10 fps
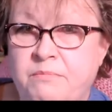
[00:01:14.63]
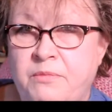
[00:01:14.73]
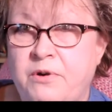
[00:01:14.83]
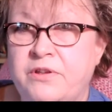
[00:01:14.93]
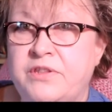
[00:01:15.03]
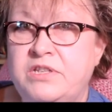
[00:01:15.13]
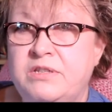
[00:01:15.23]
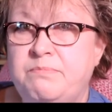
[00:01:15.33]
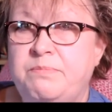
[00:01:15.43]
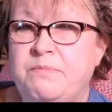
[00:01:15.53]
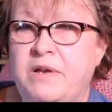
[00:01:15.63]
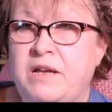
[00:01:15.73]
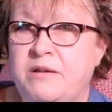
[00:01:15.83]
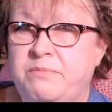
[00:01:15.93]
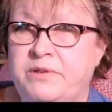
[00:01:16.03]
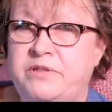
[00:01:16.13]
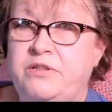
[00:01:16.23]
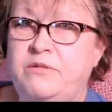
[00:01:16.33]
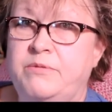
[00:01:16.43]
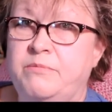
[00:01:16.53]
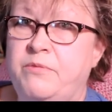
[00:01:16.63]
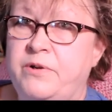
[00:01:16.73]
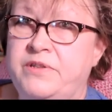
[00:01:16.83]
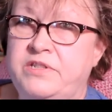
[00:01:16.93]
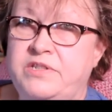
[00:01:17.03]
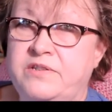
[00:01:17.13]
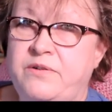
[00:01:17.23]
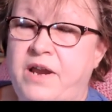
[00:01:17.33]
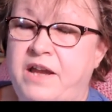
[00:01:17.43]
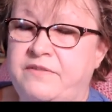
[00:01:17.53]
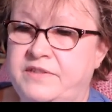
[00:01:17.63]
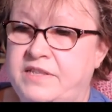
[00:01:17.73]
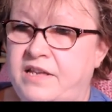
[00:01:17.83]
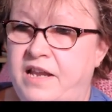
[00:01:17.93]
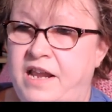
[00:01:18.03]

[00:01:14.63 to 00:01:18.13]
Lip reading: more than just booktube or more than just crafts.